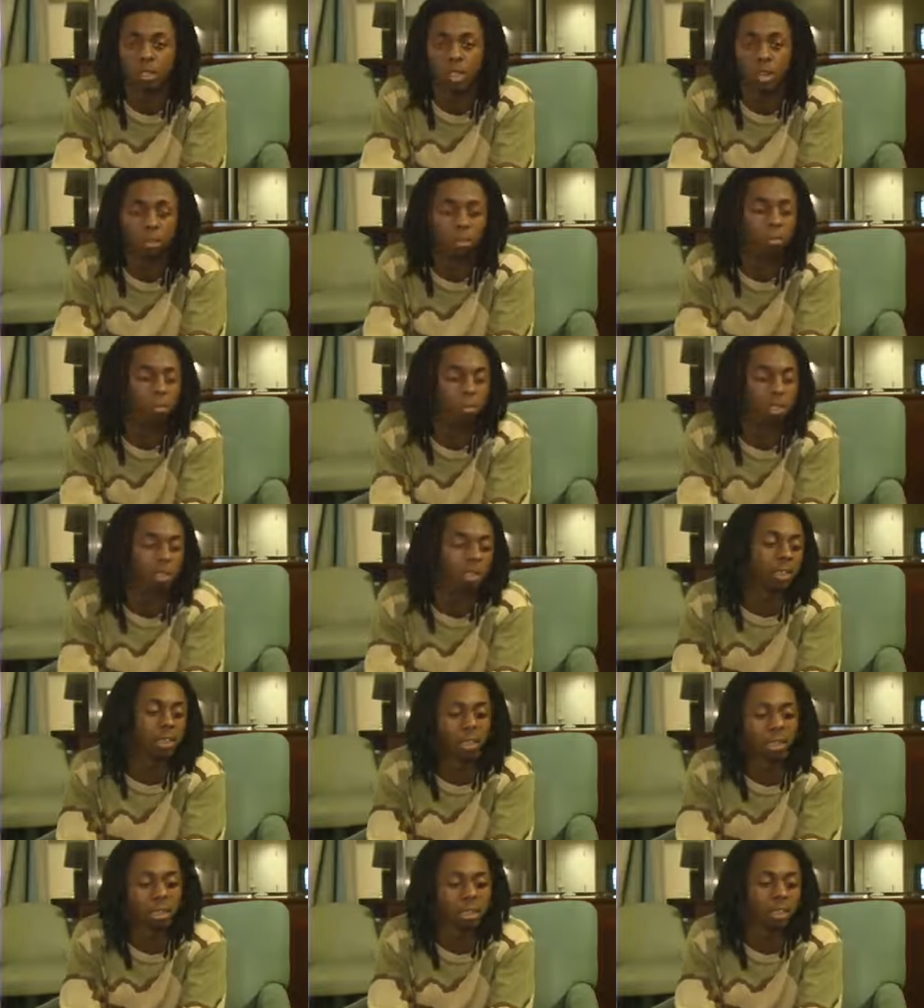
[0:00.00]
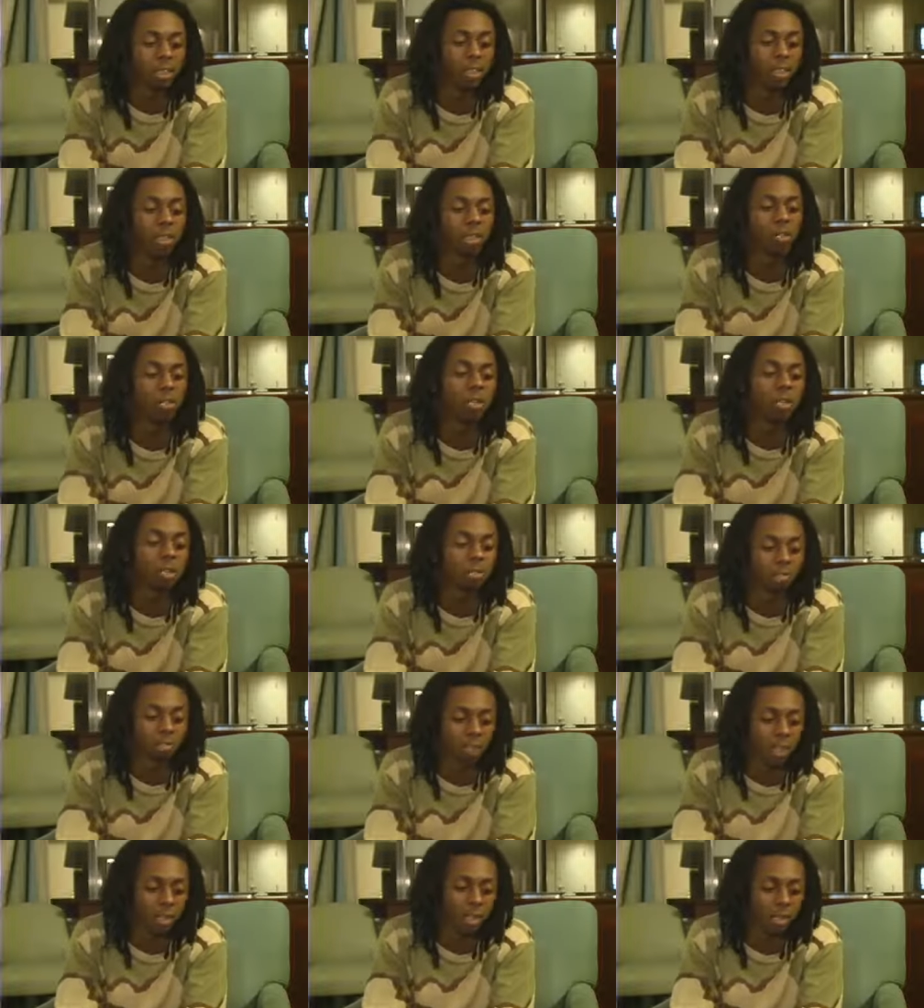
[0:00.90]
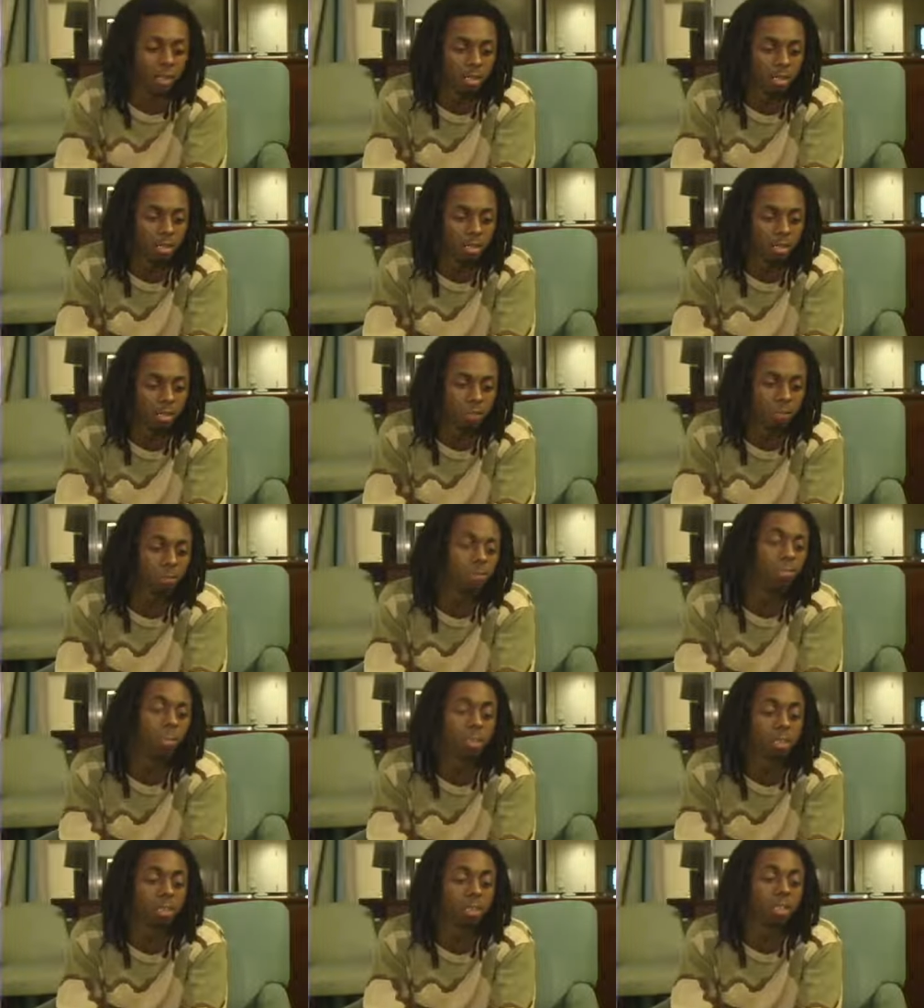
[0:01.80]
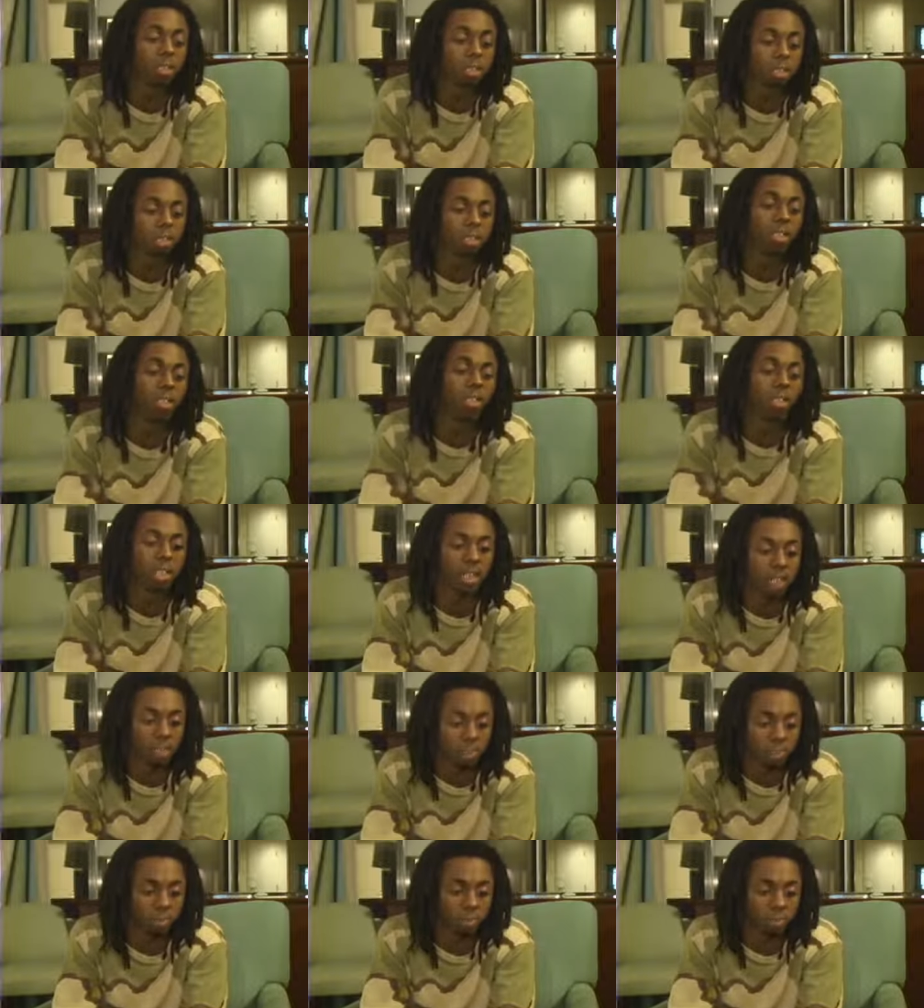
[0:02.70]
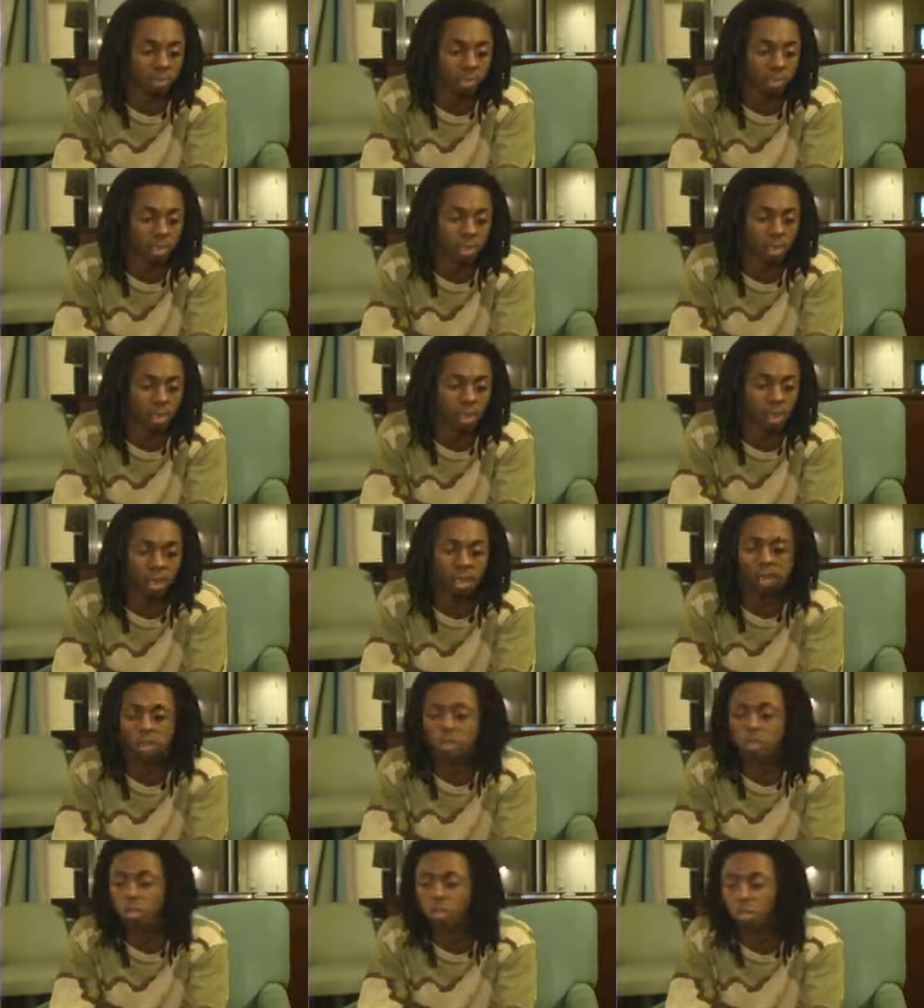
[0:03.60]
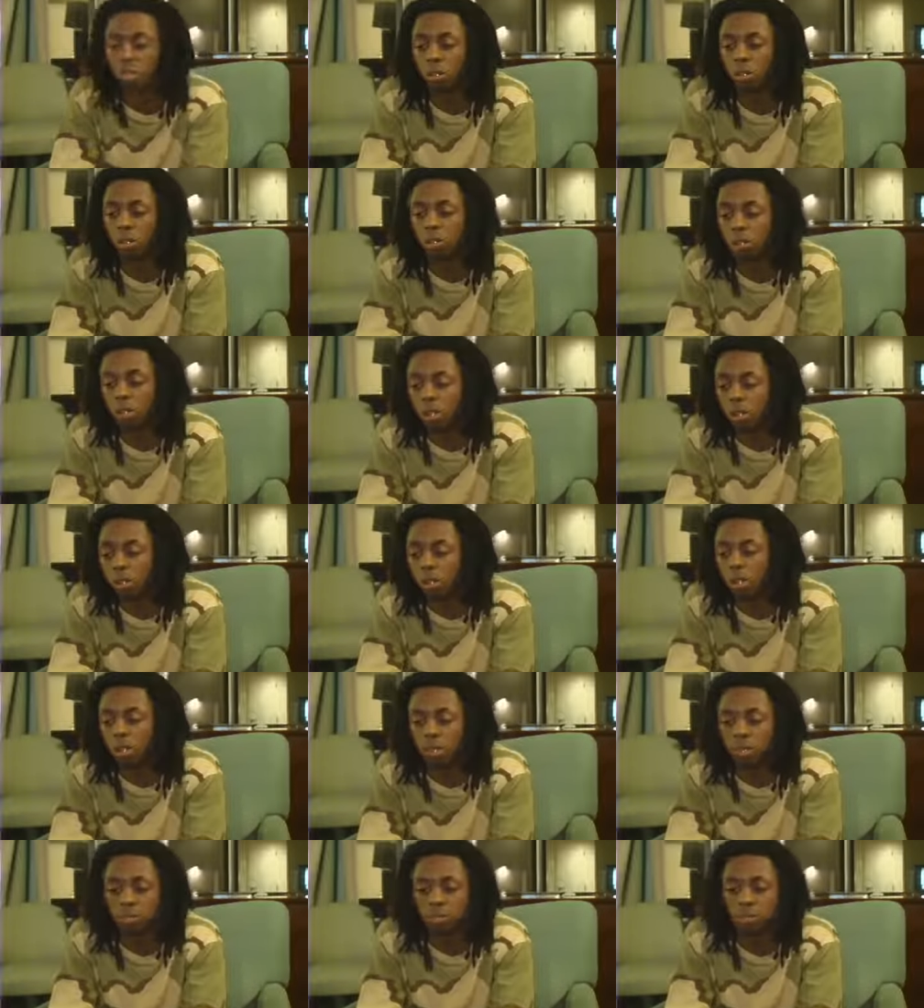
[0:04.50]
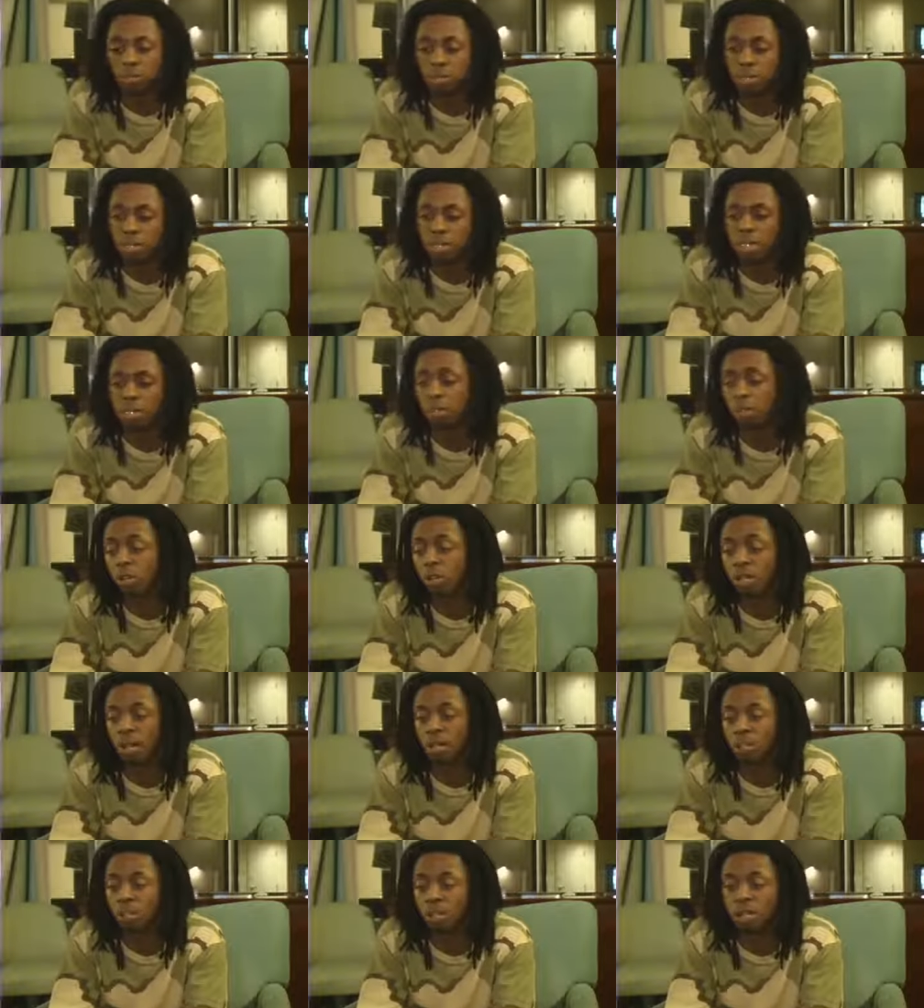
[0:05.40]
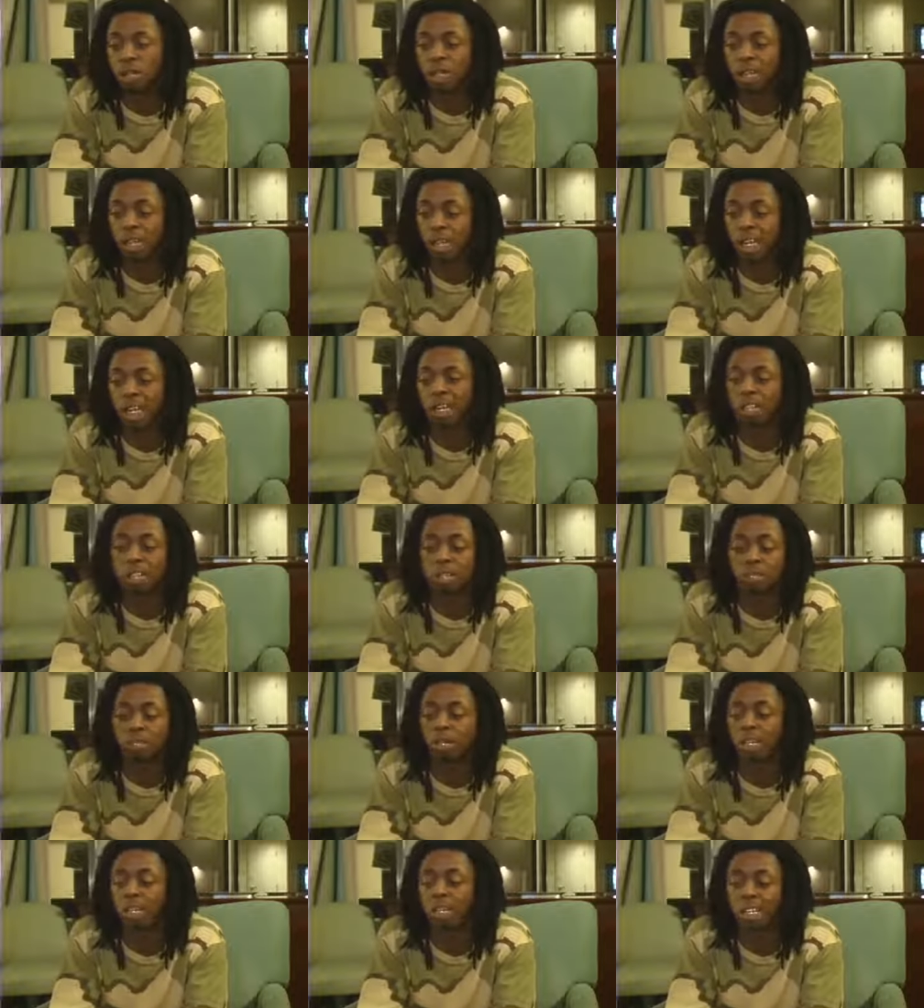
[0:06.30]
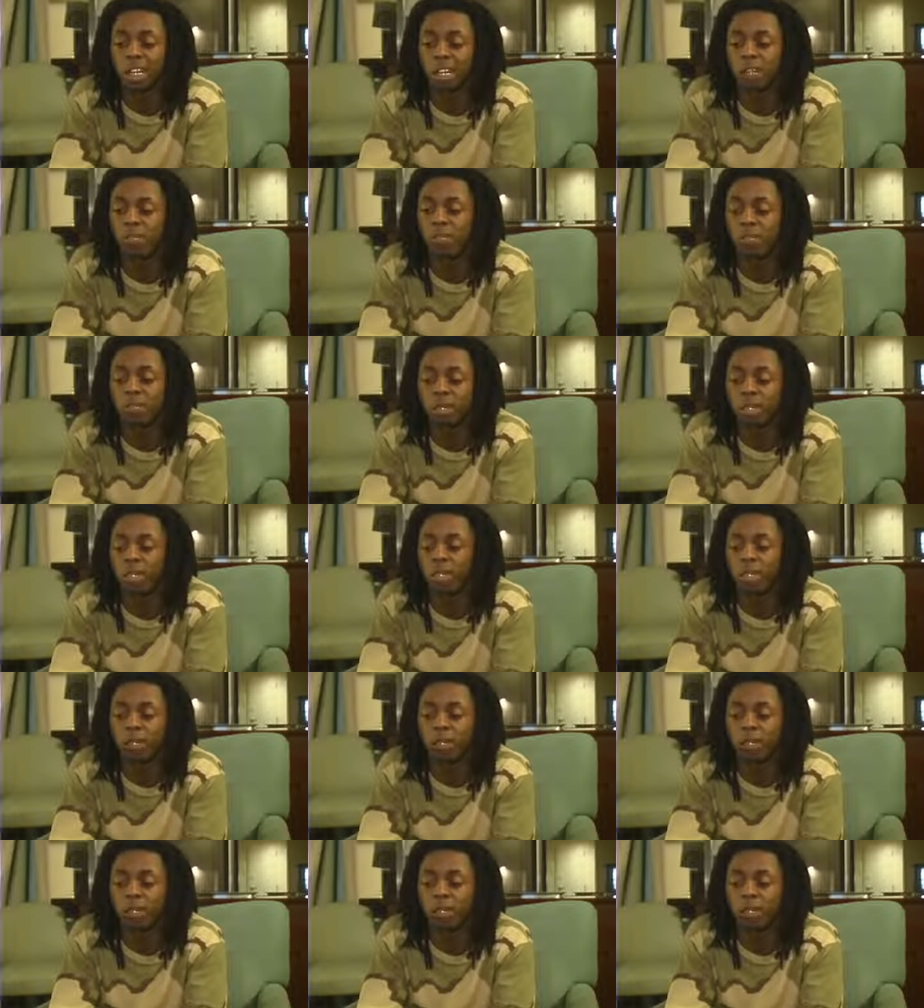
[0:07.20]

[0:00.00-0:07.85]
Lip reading: I'm going to pick this nigga because he can run the fastest. I'm going to pick this nigga because he can catch the best. So, therefore, if you got money, I need somebody to count my money.